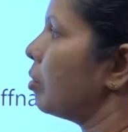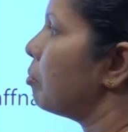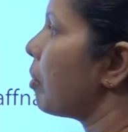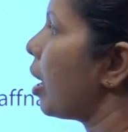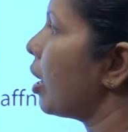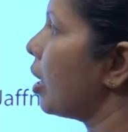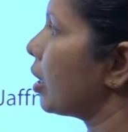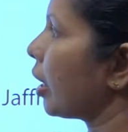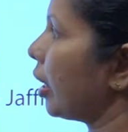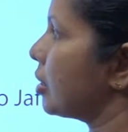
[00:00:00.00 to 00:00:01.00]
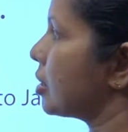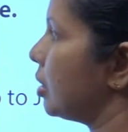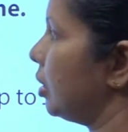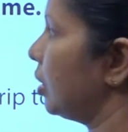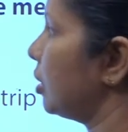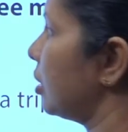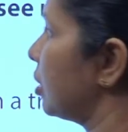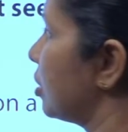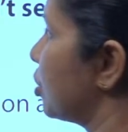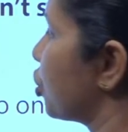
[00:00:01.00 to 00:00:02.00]
Maya can sing,
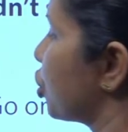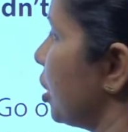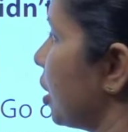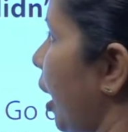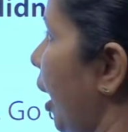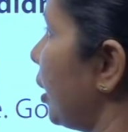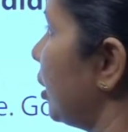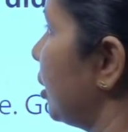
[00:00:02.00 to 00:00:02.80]
she can